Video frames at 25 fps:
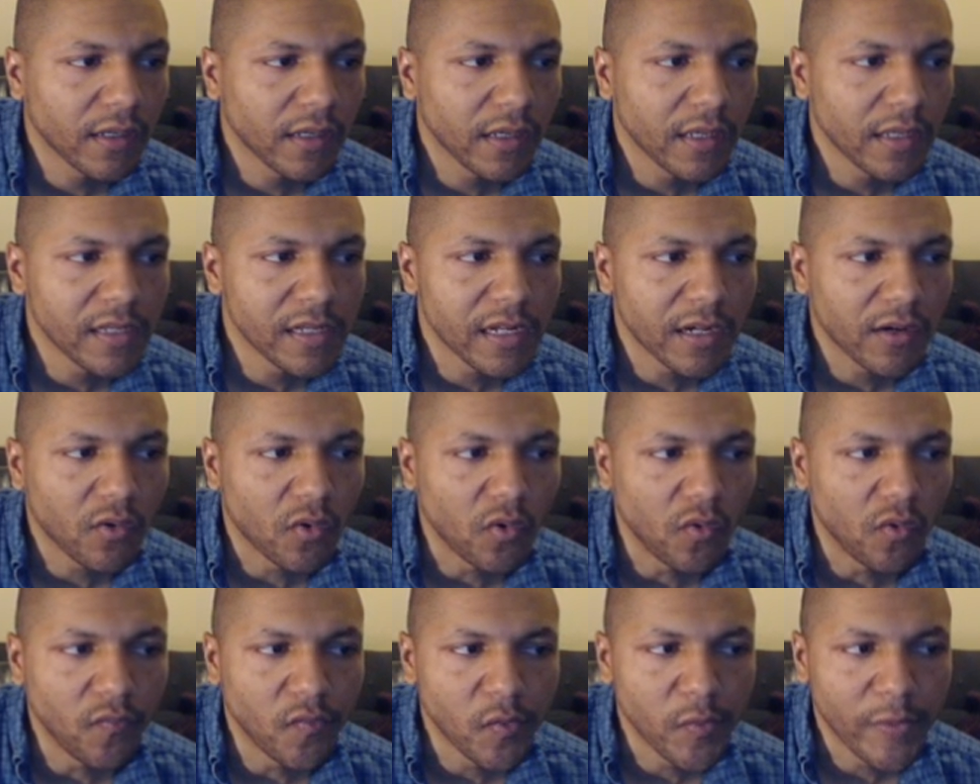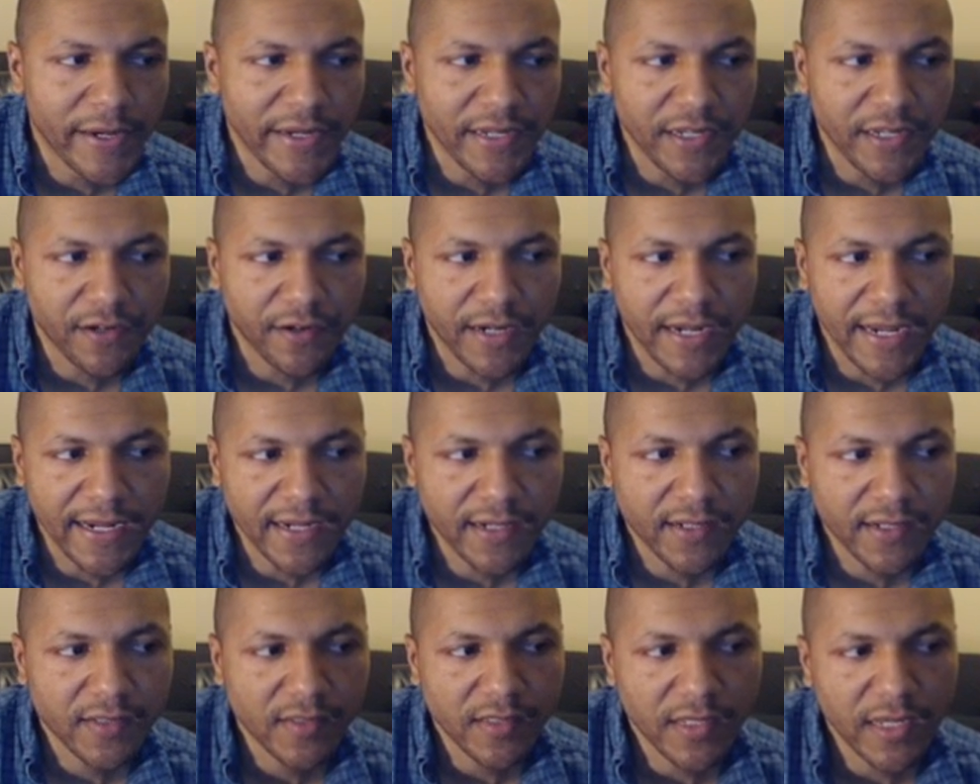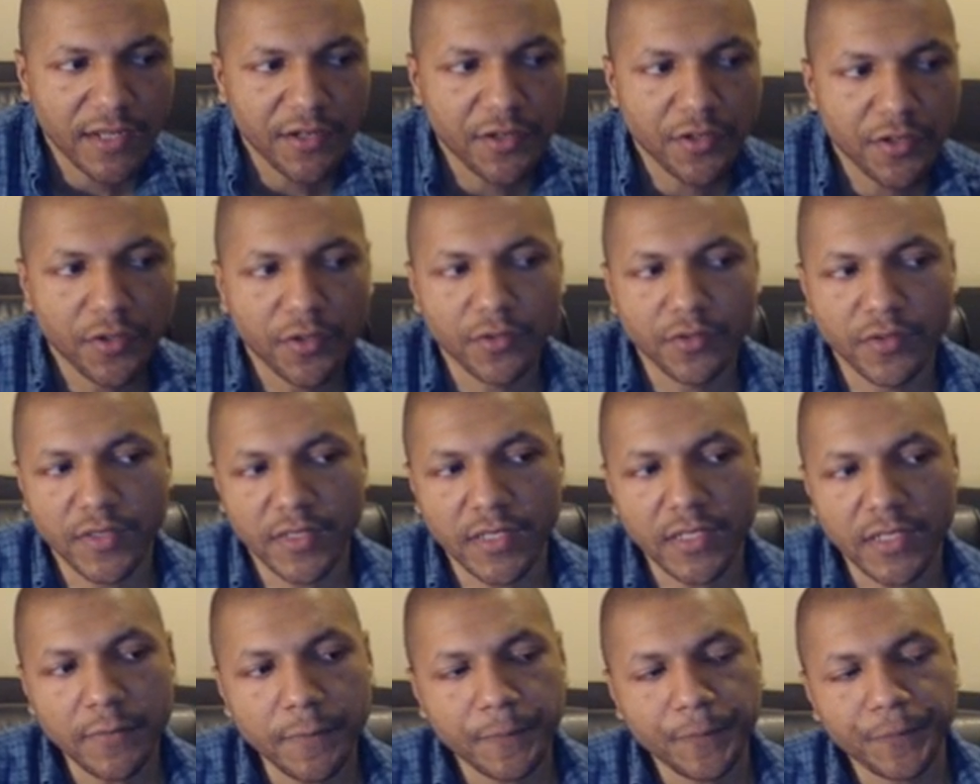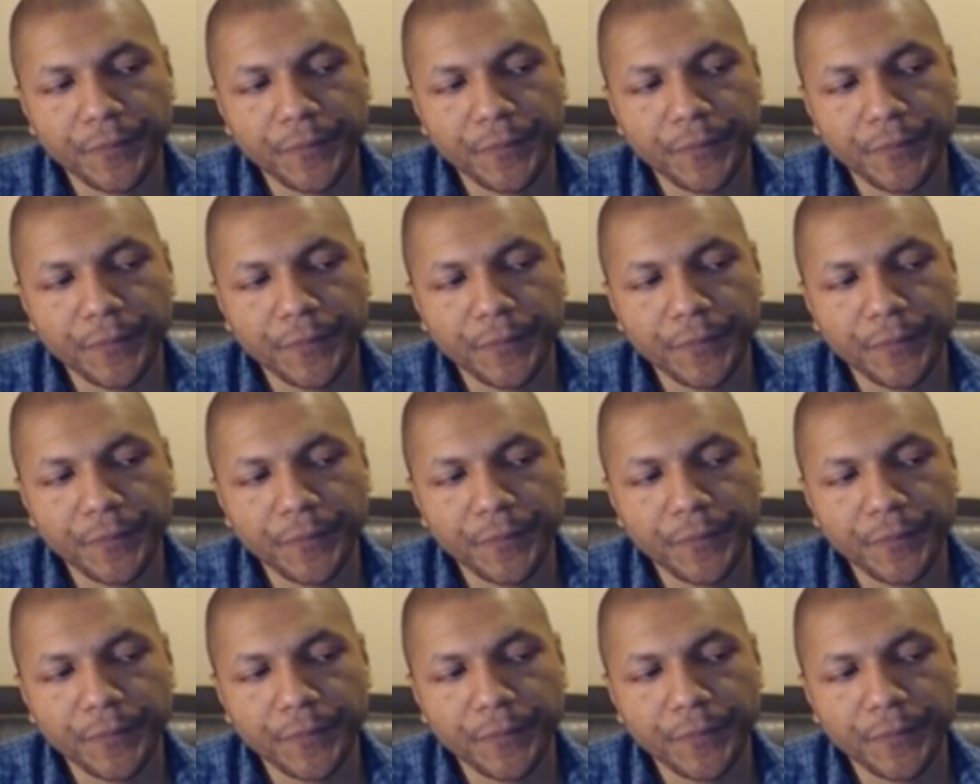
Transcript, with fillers: Now overwrite your X and your Z.